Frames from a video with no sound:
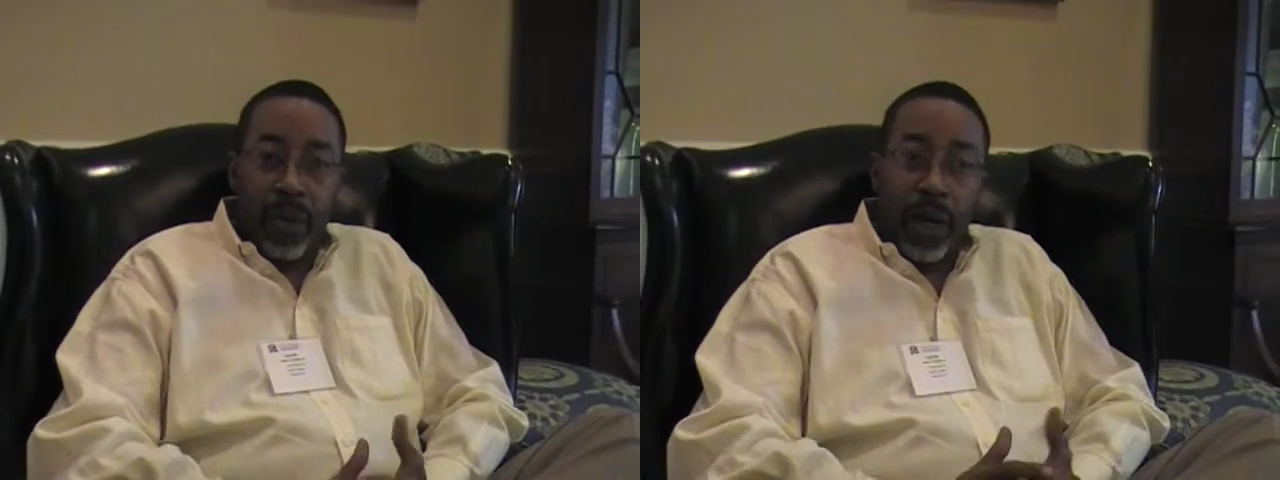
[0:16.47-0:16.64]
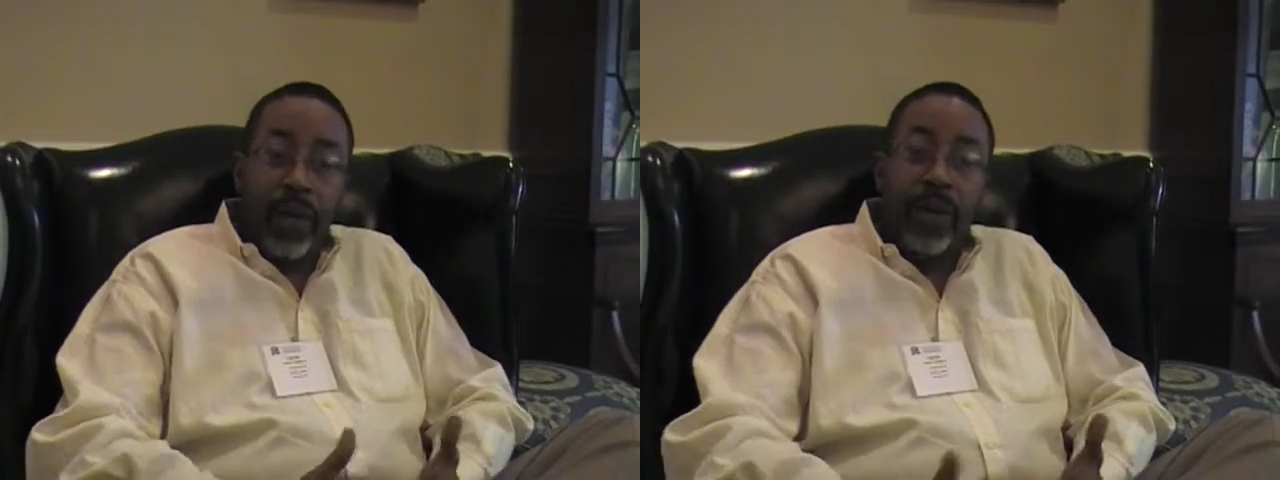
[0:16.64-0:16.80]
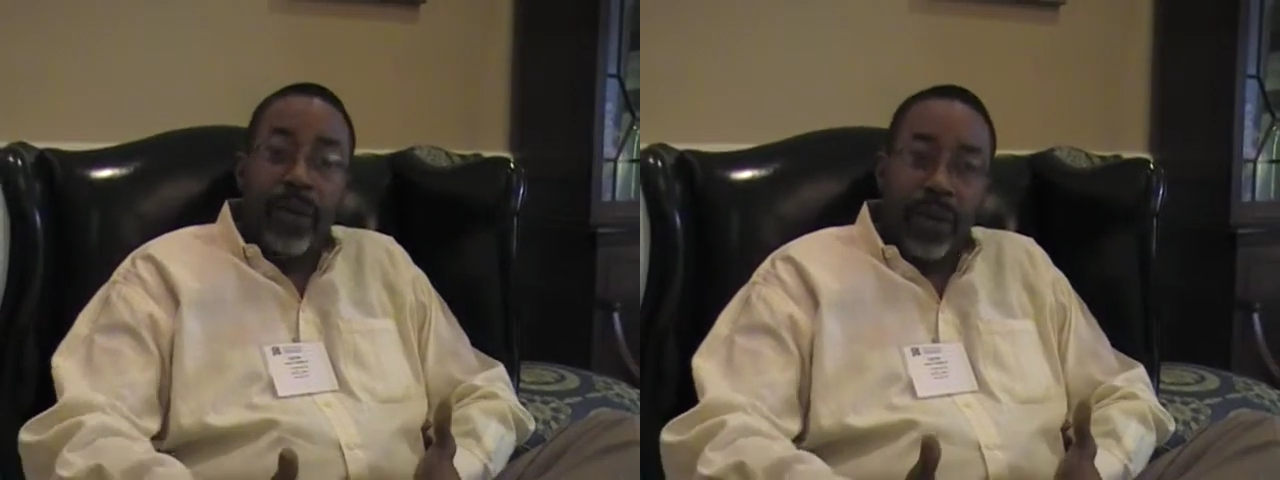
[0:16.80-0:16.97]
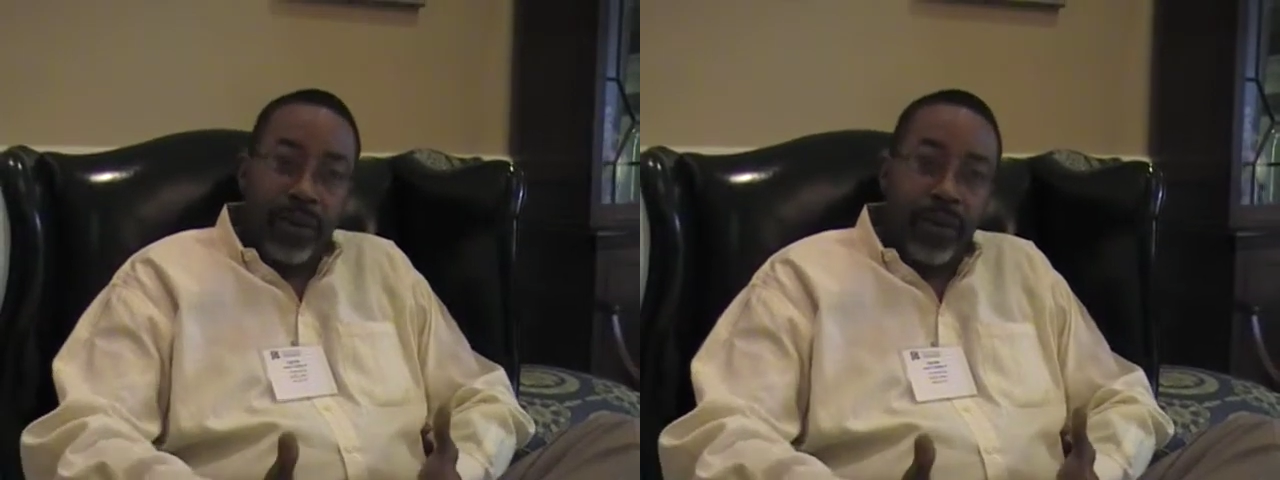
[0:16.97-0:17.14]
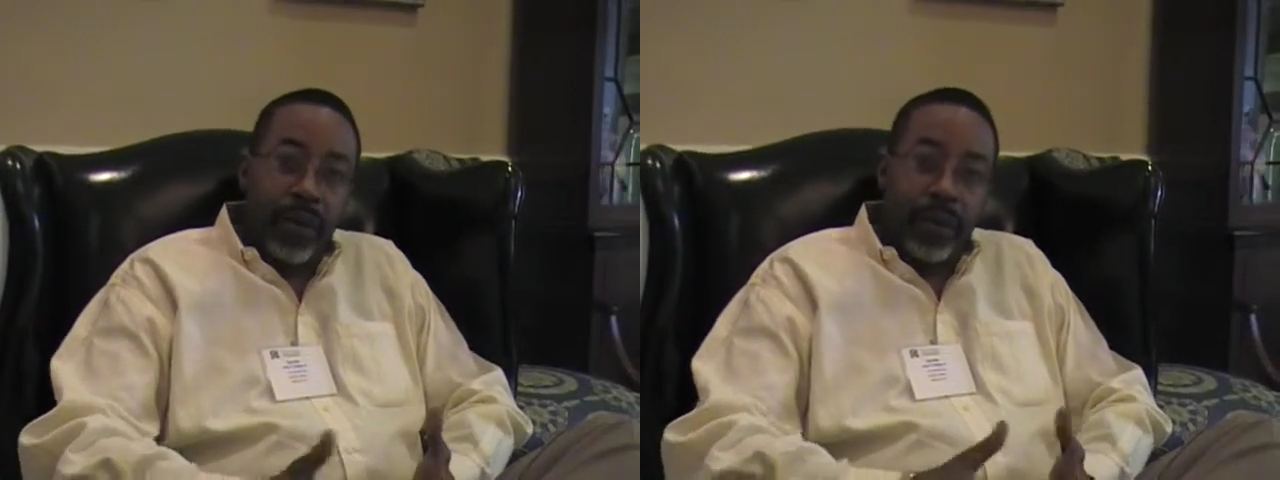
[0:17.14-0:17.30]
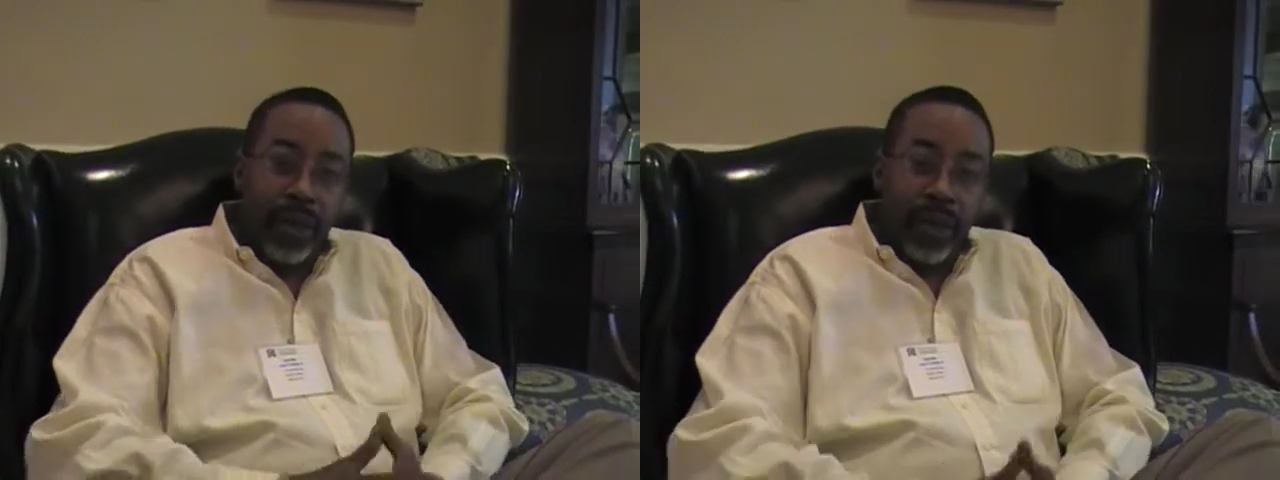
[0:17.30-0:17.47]
other
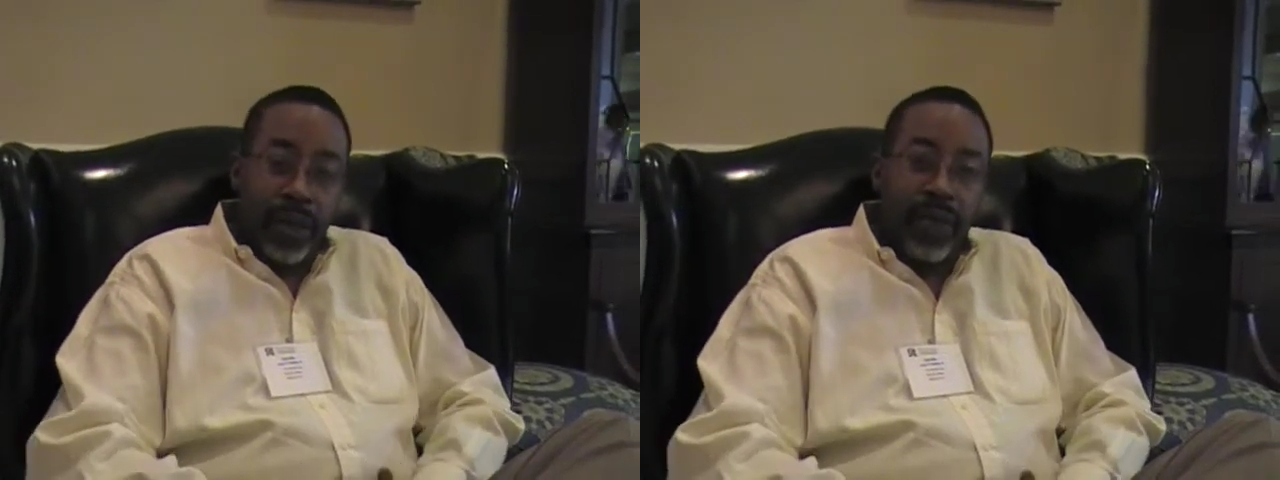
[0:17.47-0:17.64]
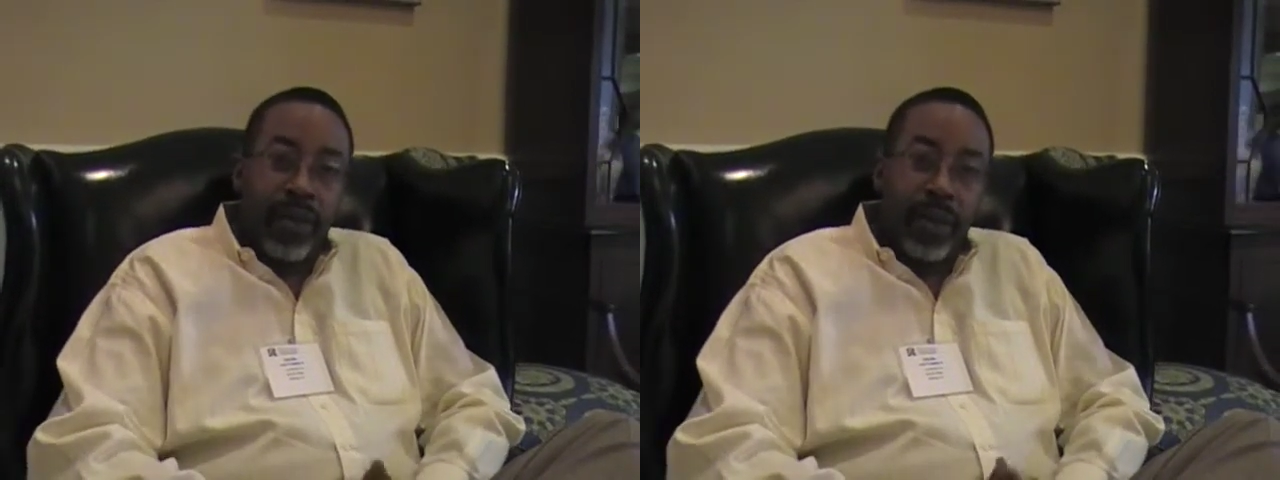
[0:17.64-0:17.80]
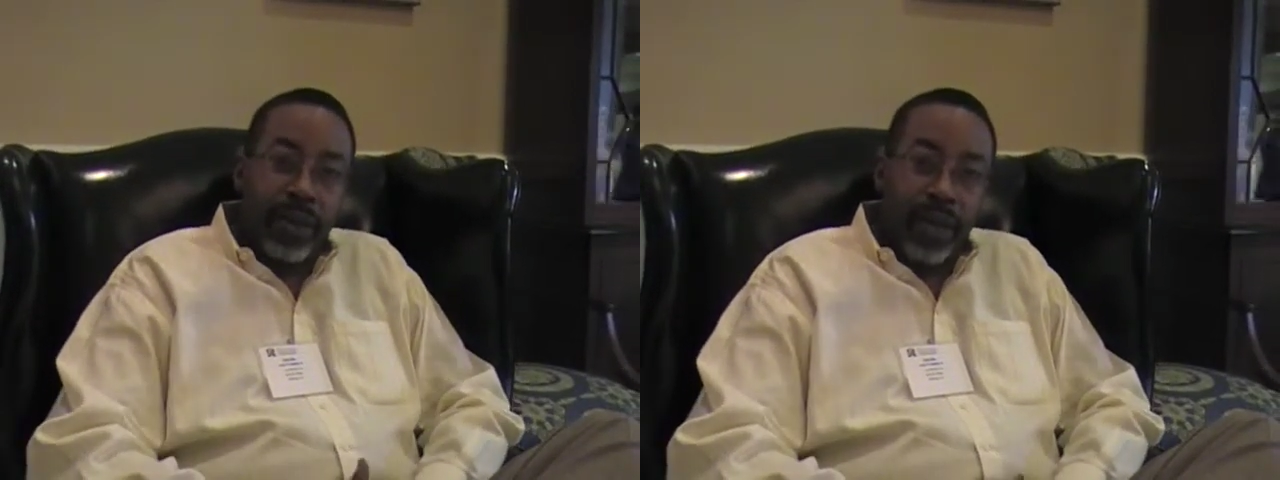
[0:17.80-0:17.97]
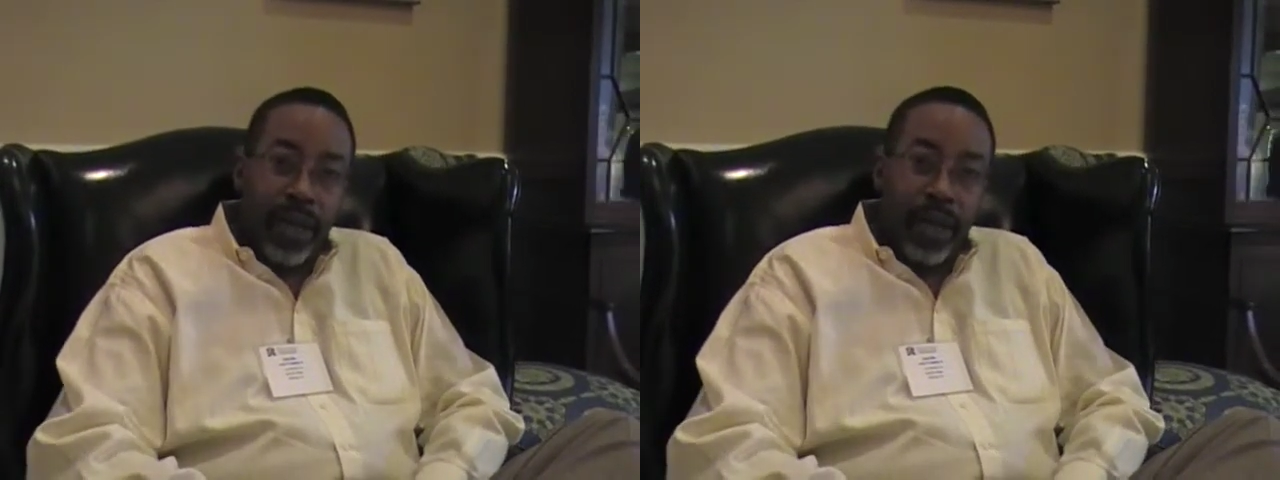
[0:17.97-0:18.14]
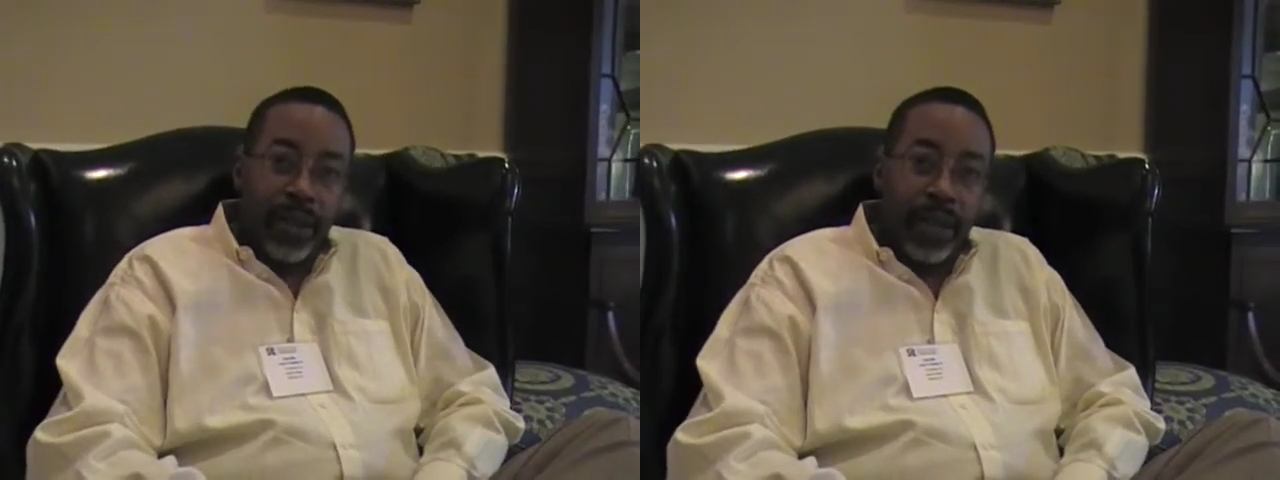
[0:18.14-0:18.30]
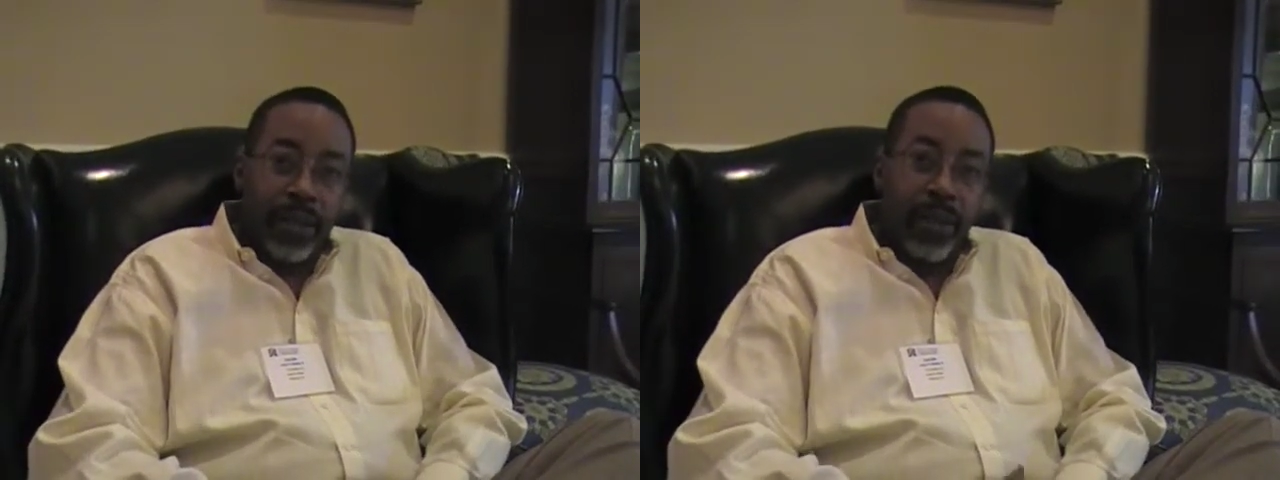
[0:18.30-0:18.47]
benefits of receiving the
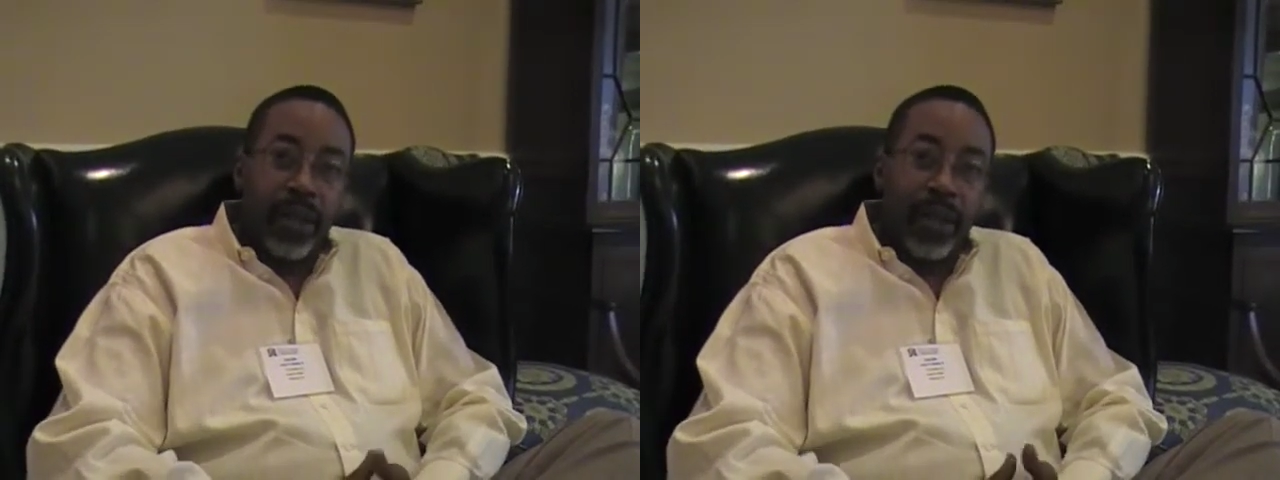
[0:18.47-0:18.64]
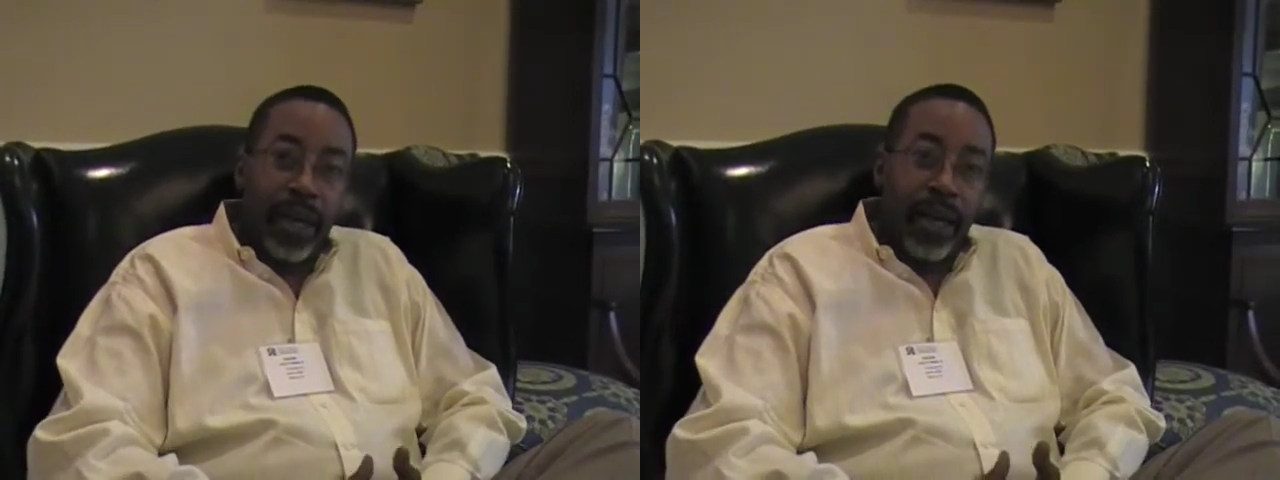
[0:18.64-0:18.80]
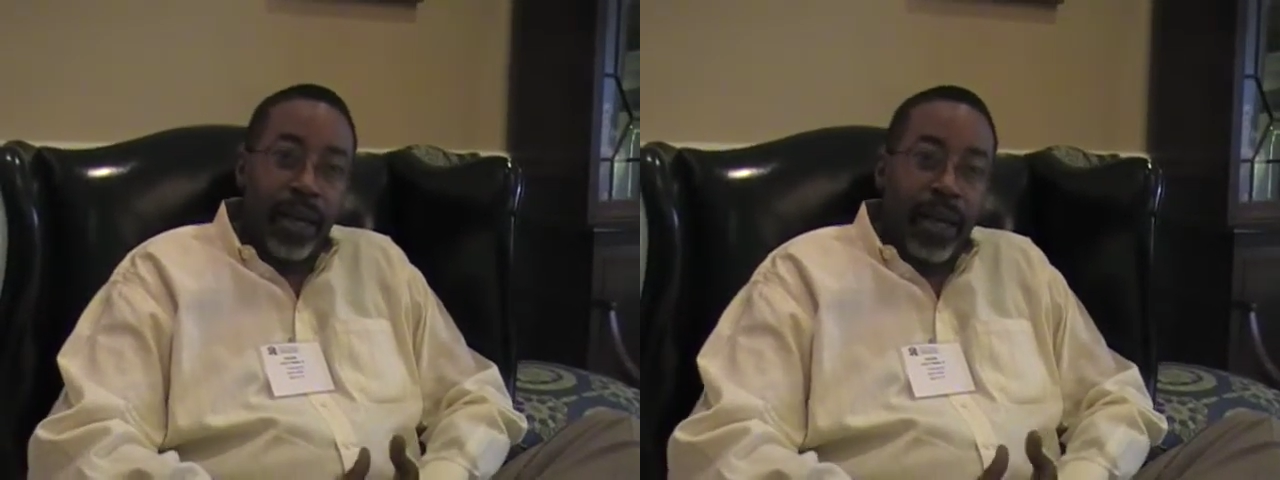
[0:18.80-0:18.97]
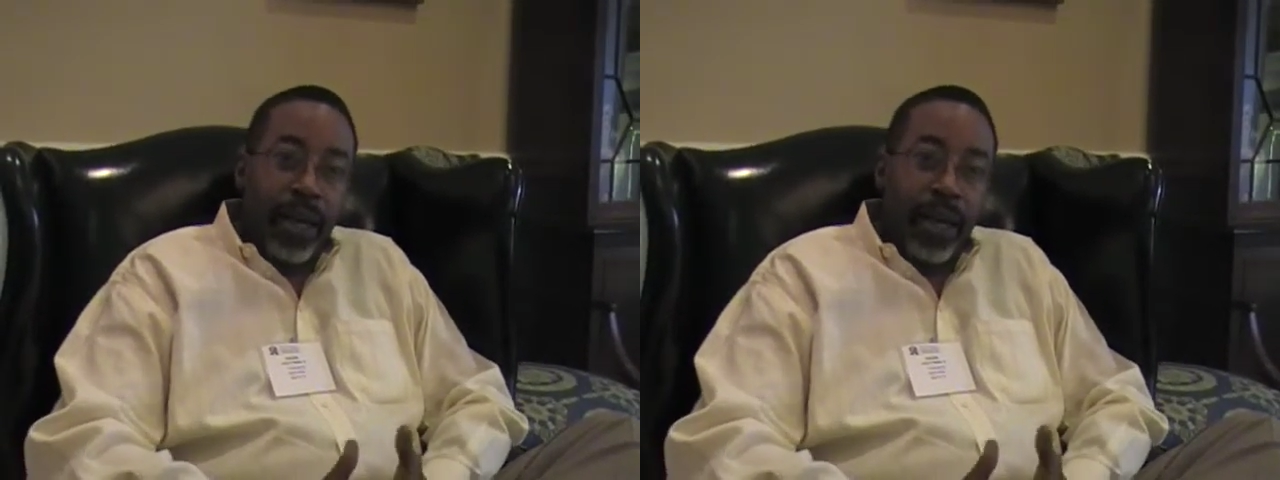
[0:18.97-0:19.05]
scholarship was that